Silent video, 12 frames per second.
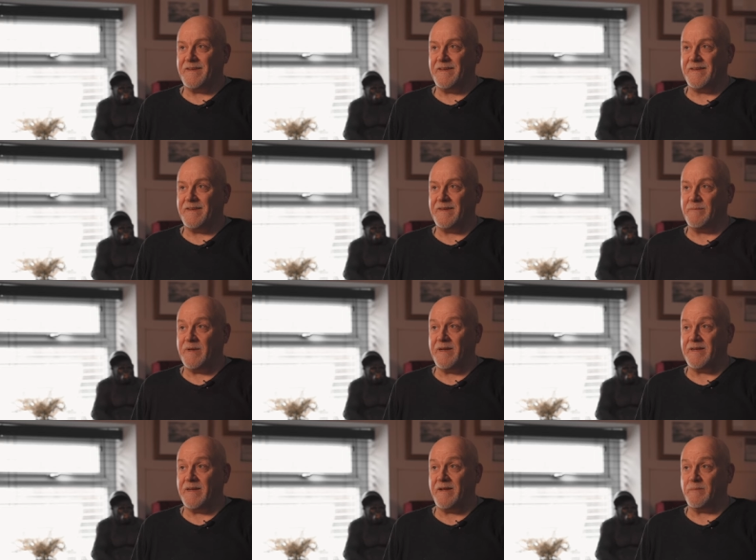I mean, I
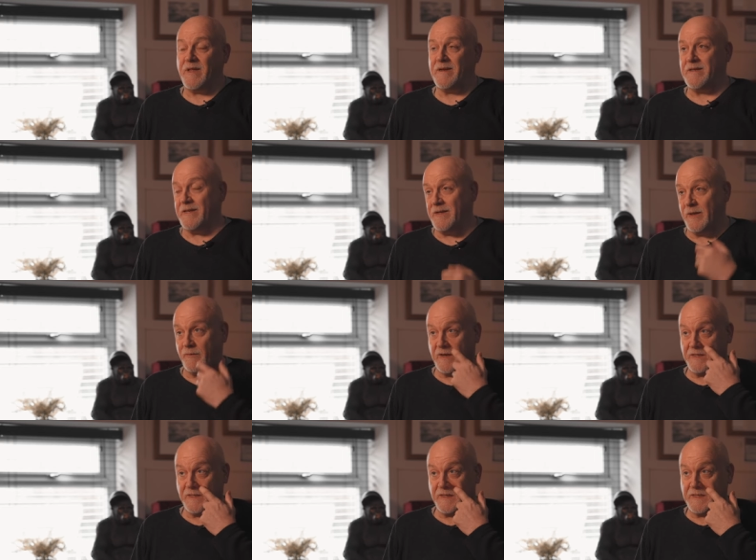did have plenty of
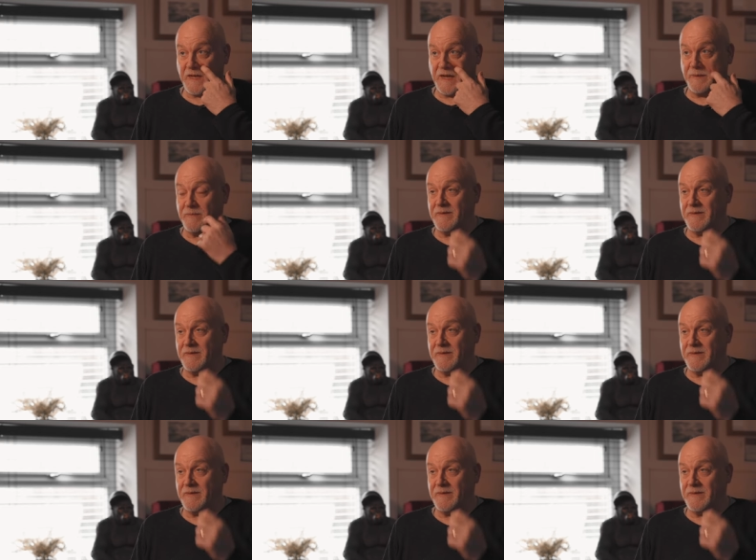girlfriends at the time,